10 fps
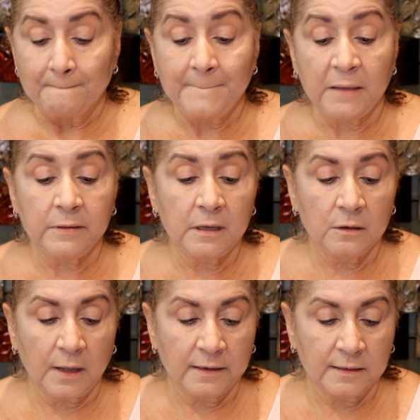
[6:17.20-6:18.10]
Maybe
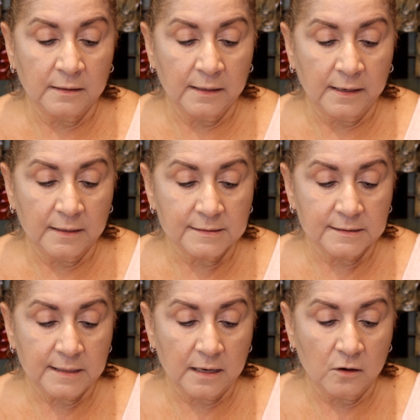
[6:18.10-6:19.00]
I didn't let it
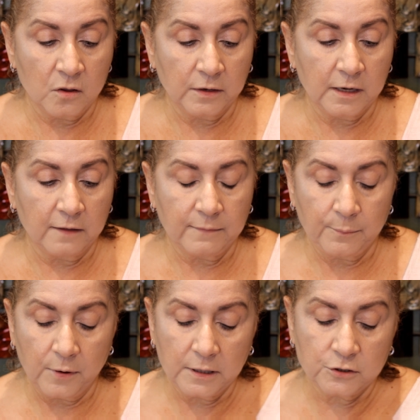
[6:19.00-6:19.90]
set long enough. I
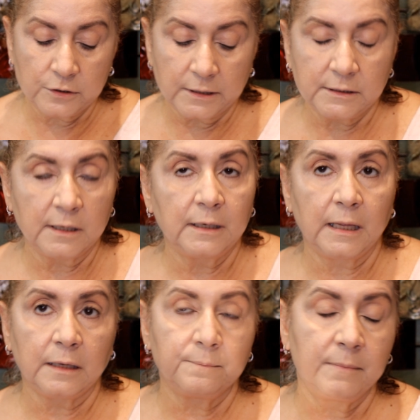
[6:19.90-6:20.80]
probably should have done
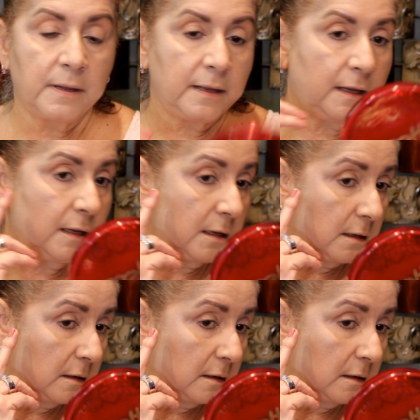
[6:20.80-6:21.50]
like my